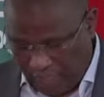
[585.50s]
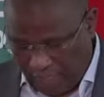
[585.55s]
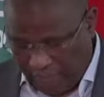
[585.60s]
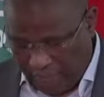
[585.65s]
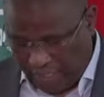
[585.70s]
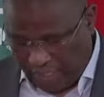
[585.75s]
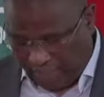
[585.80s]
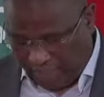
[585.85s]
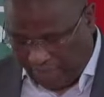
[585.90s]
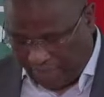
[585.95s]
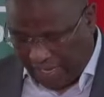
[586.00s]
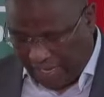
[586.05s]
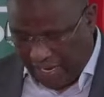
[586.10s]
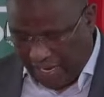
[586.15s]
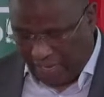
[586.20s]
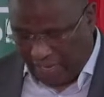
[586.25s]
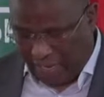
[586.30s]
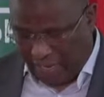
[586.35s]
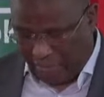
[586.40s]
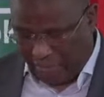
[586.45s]

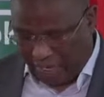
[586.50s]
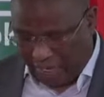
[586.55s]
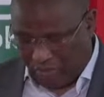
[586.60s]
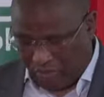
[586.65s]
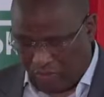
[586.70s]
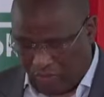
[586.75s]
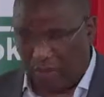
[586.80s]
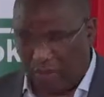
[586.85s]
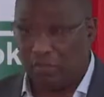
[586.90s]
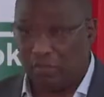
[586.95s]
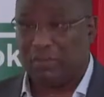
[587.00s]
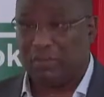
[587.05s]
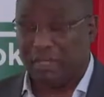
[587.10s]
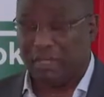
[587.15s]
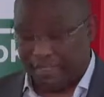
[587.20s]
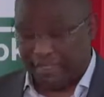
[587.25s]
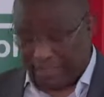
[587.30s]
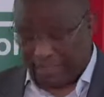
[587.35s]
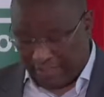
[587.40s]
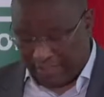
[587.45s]
Siyabacela ke abantu bakuthi
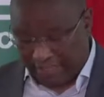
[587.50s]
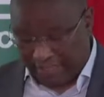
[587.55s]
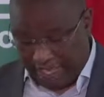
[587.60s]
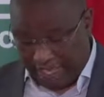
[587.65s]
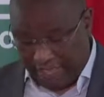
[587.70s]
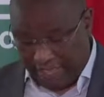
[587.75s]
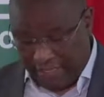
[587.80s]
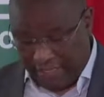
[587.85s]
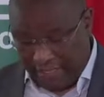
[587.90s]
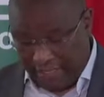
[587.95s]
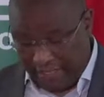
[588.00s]
bancedisane.